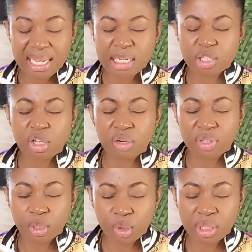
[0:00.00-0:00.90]
that is not
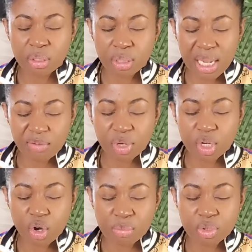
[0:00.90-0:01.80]
of the Lord in your life when
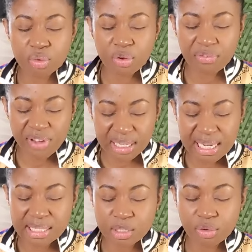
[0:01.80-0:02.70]
it comes to your
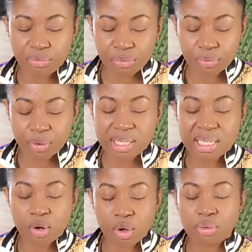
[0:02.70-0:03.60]
finances, your
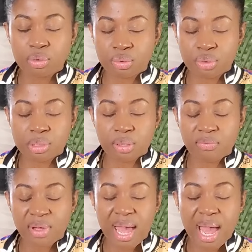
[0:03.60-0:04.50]
fruitfulness, and all those good stuff.